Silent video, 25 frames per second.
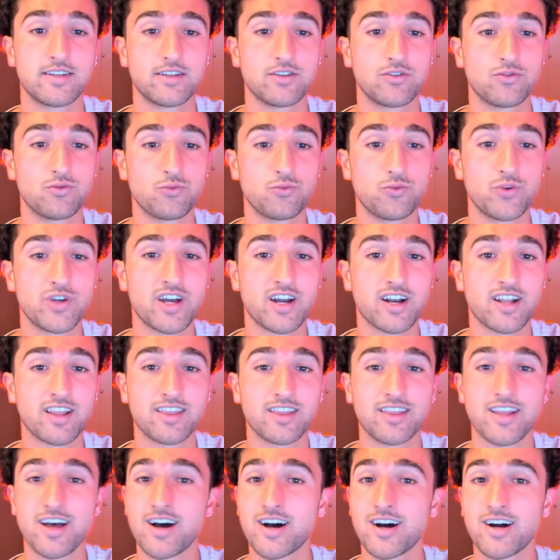We got a
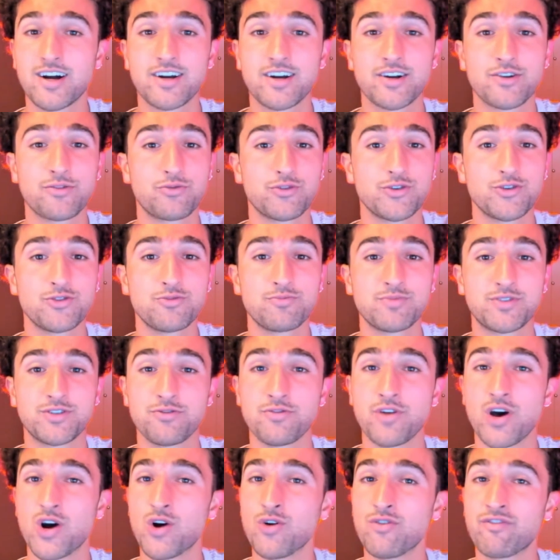lot of room to
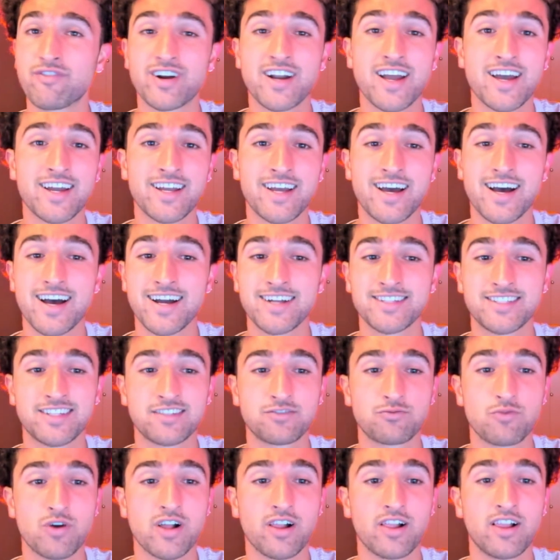the overnight highs as
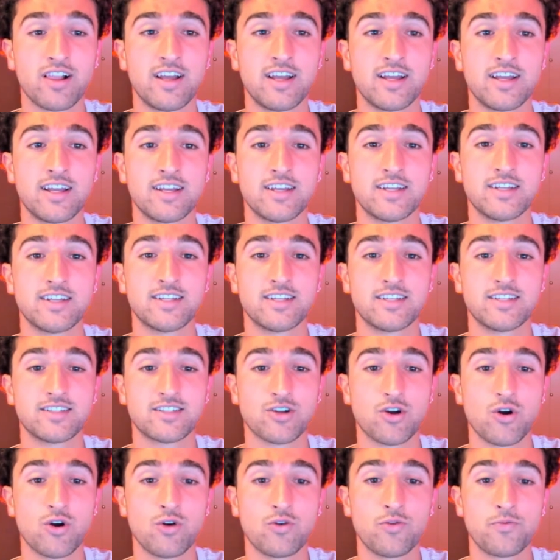well.
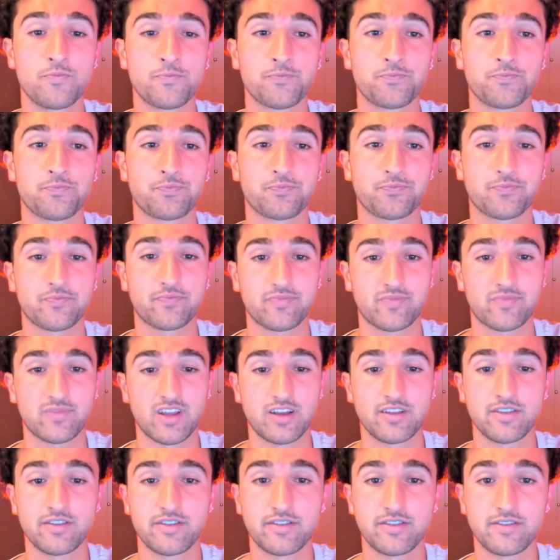So
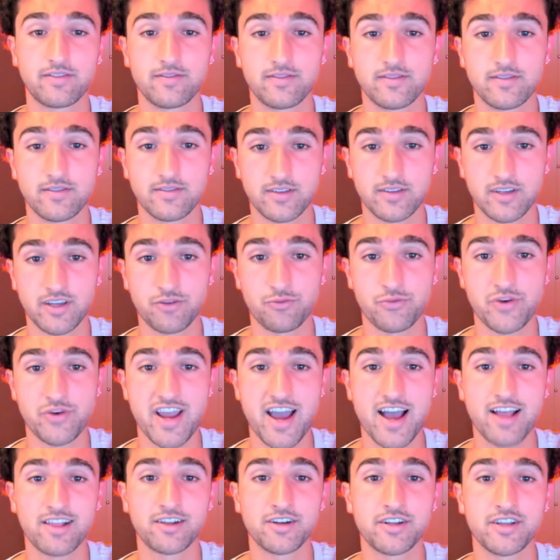in
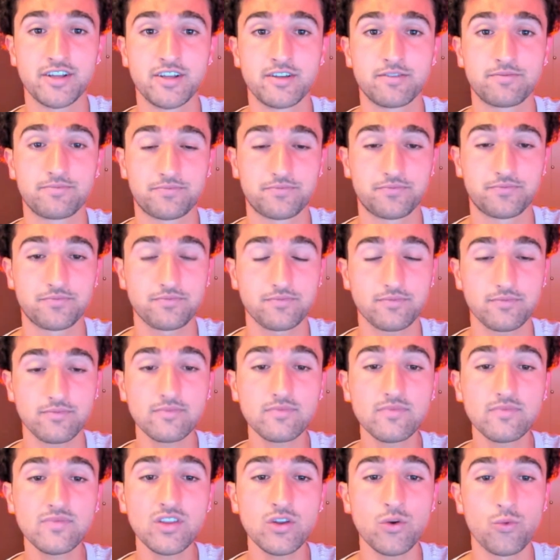reality,
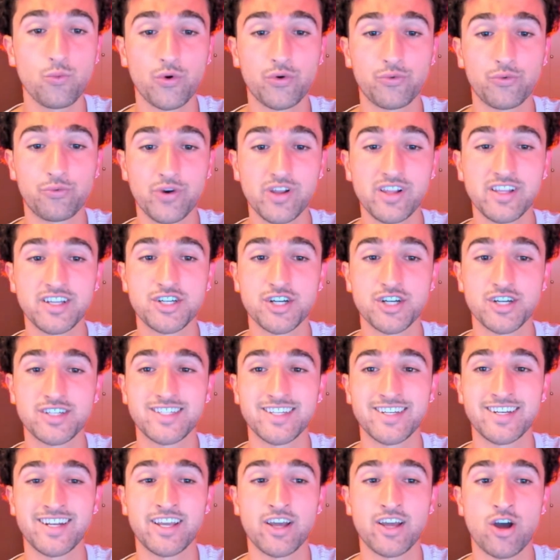we're really just
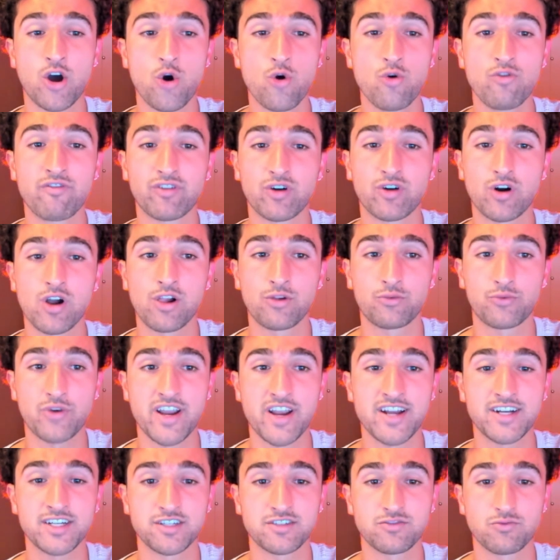in an overall
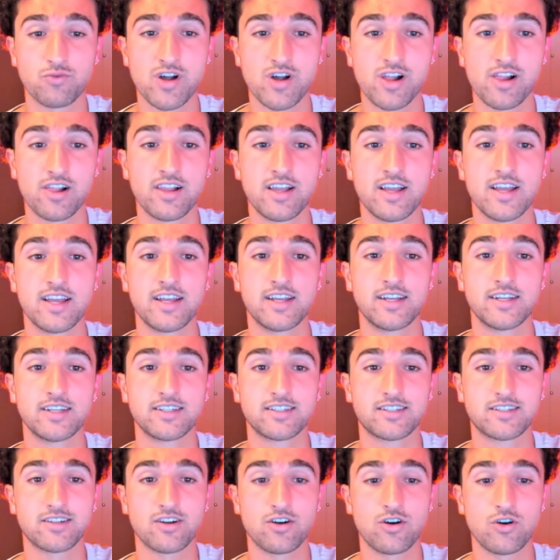range as well.
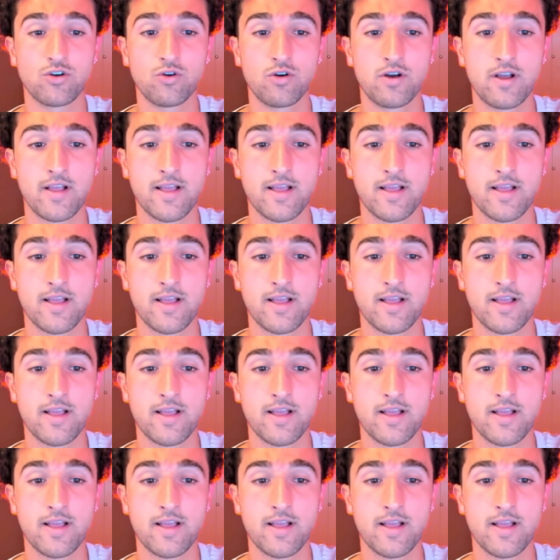So